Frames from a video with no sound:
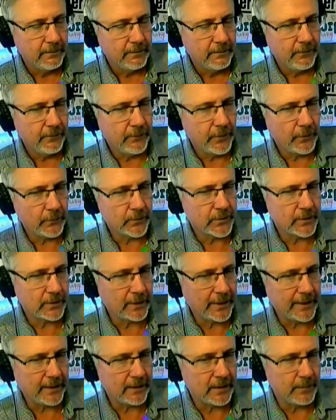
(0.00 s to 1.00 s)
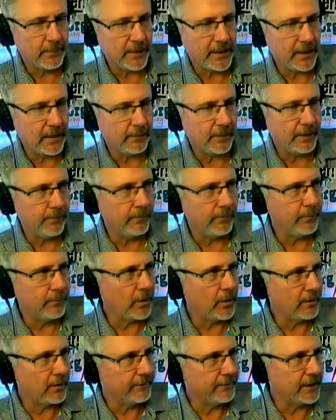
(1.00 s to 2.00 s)
those lands becoming
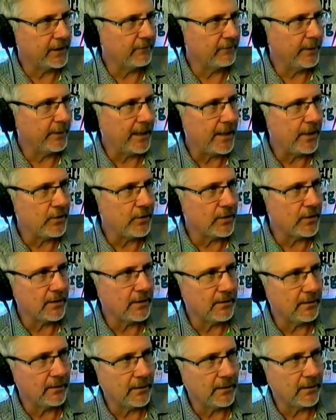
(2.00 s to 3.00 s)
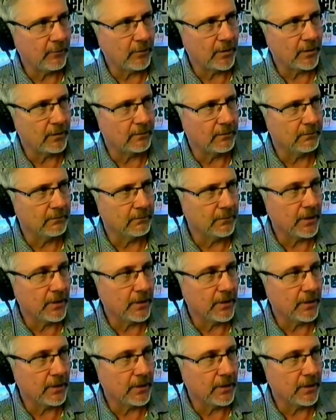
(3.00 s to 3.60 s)
part of a government agency than they were.